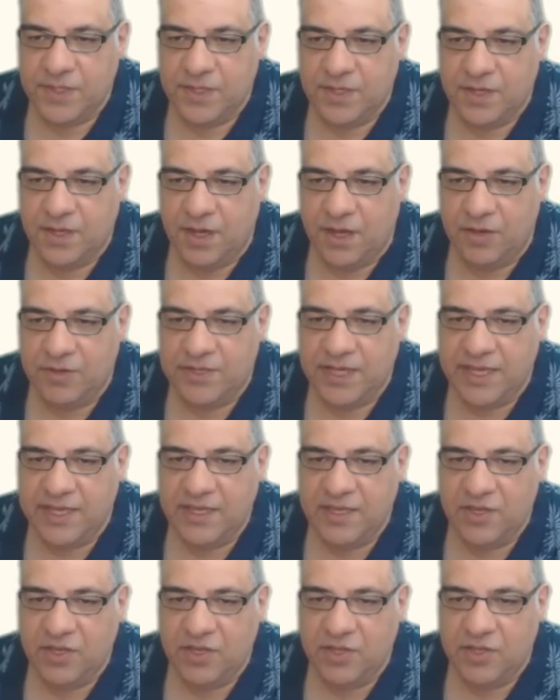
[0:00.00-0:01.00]
Okay,
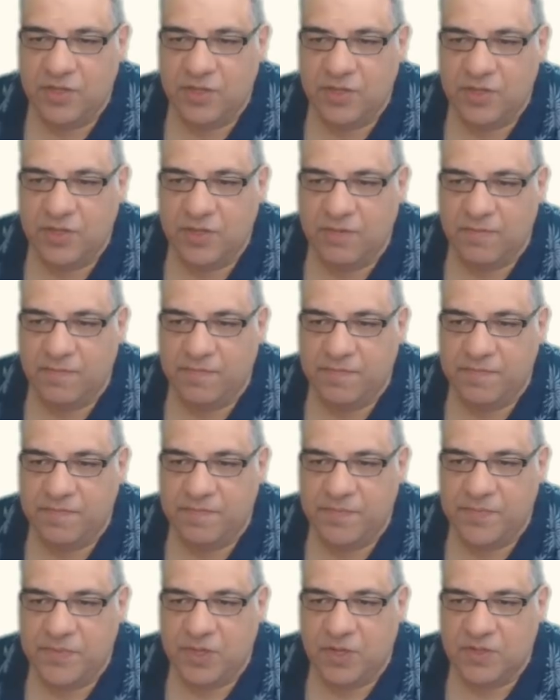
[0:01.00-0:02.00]

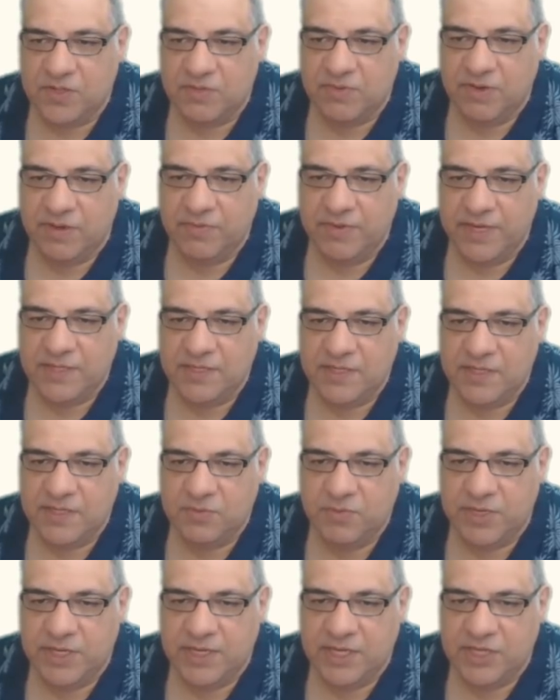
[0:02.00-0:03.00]
dark square weaknesses, we
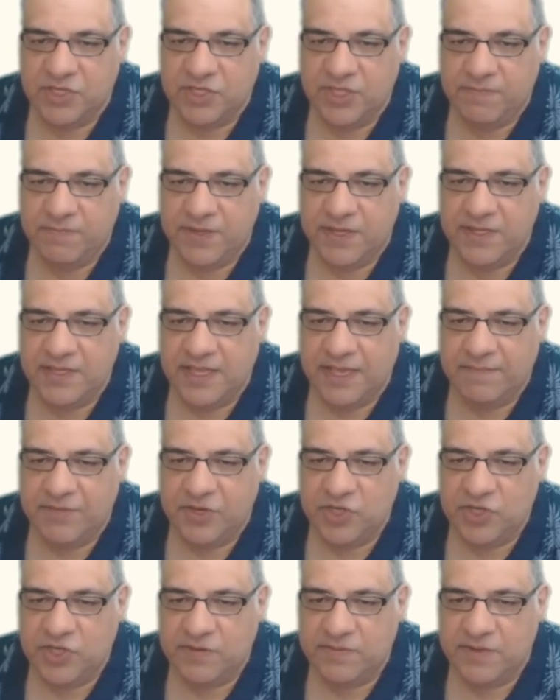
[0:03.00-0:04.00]
can actually pin that
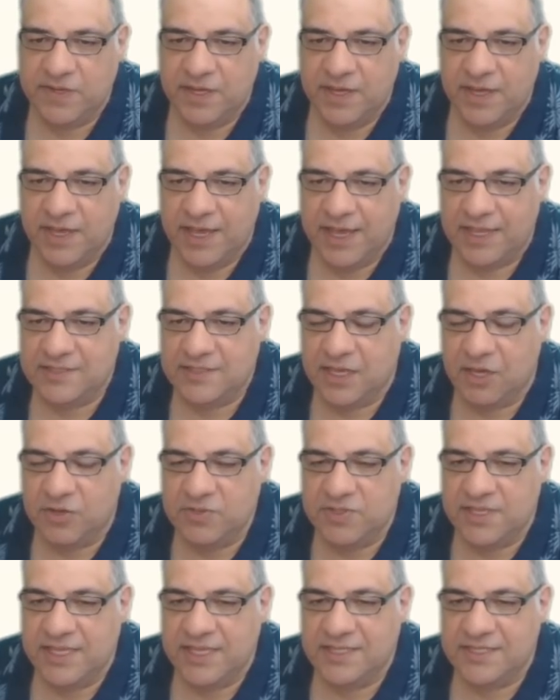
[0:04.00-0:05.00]
bishop and
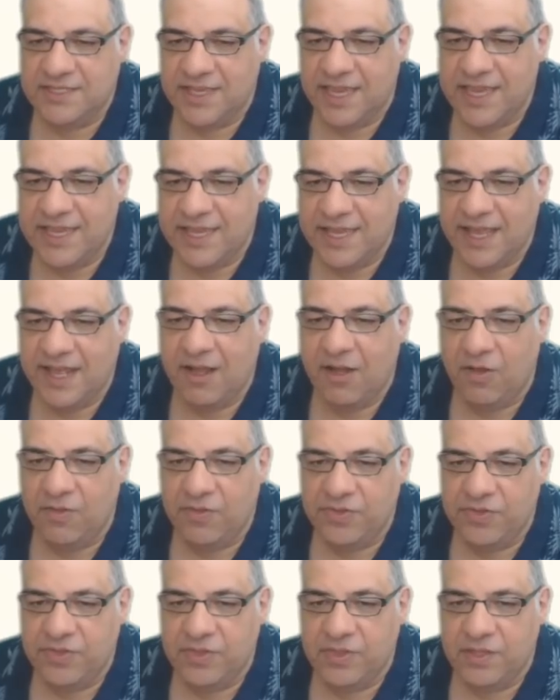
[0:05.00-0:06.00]
totally take out
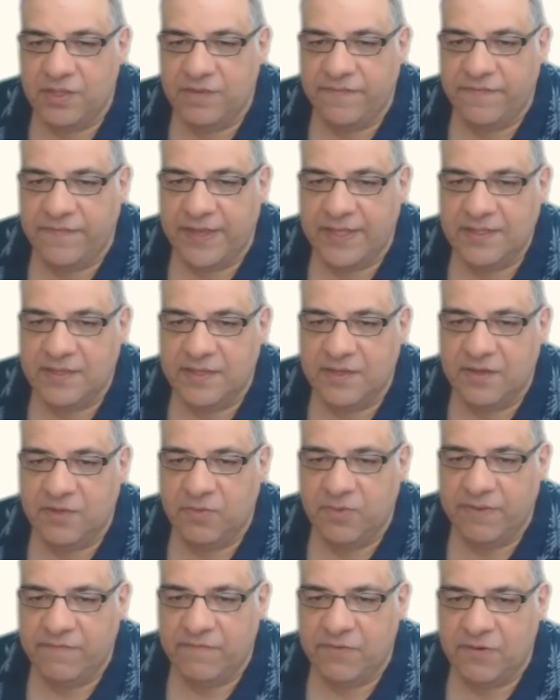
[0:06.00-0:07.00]
the defender
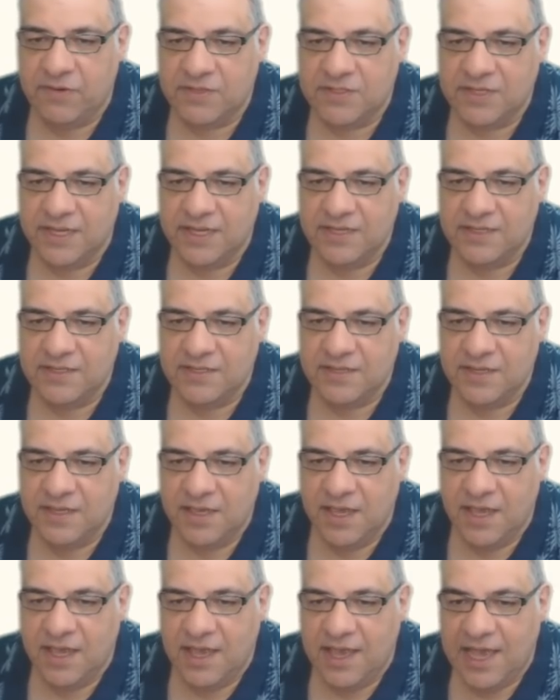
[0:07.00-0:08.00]
with rook takes.
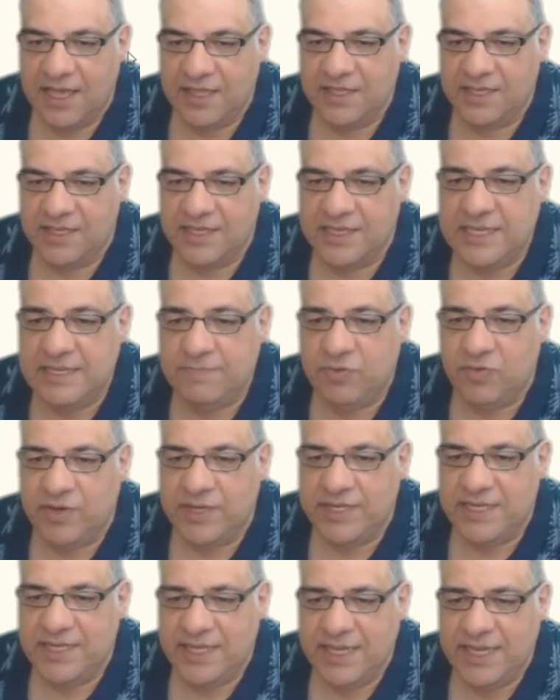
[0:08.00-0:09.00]
And the key
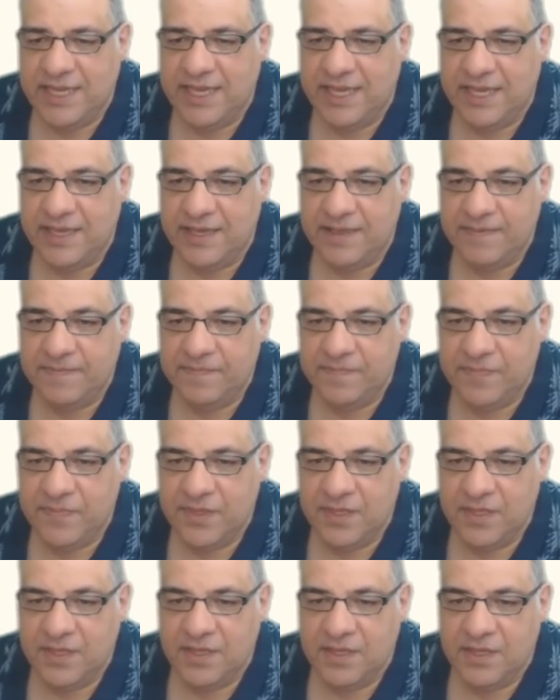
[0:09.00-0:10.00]
point here,
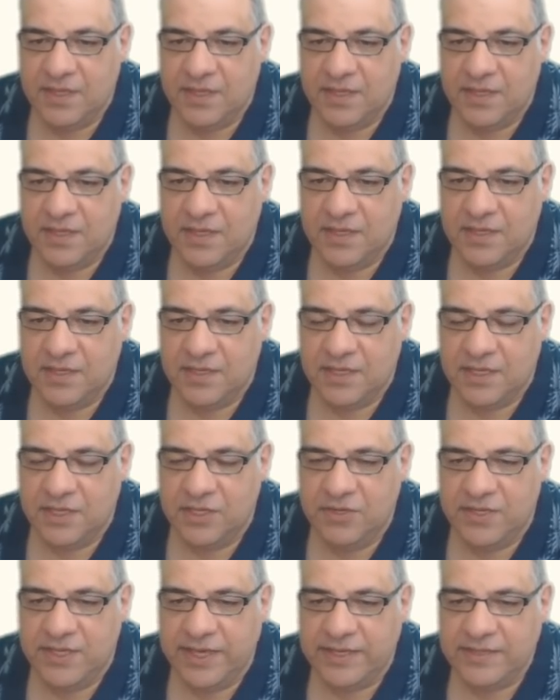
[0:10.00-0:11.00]
can you
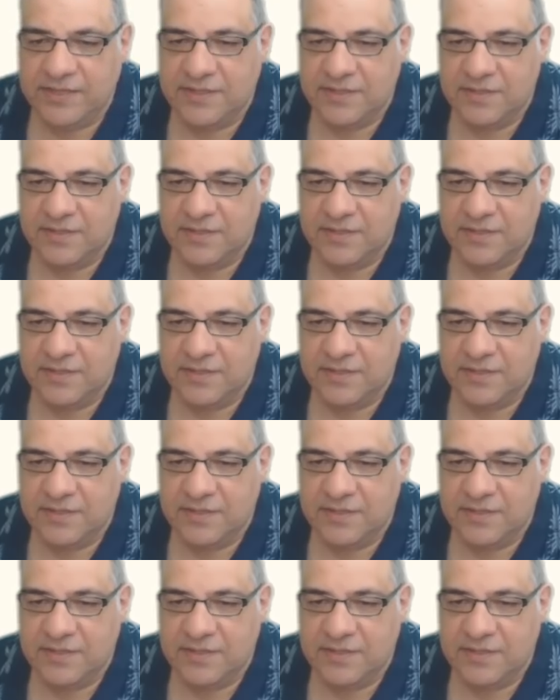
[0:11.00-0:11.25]
guess?